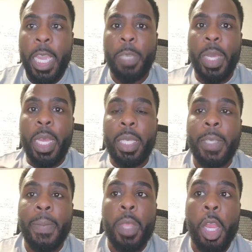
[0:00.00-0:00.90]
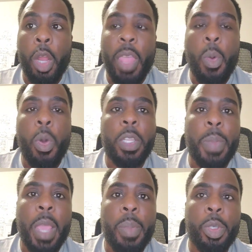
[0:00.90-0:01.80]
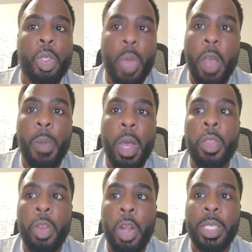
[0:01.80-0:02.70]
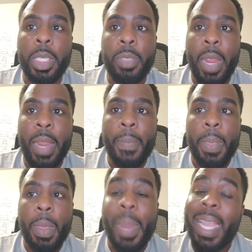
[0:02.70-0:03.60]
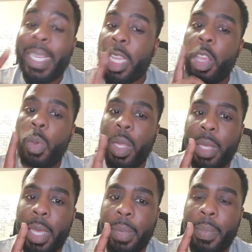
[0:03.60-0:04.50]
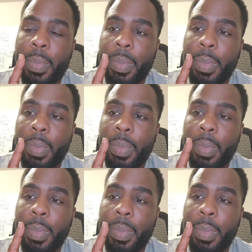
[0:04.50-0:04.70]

It's because, you know, they want to be able to help other nurses, right? But I can tell you one thing.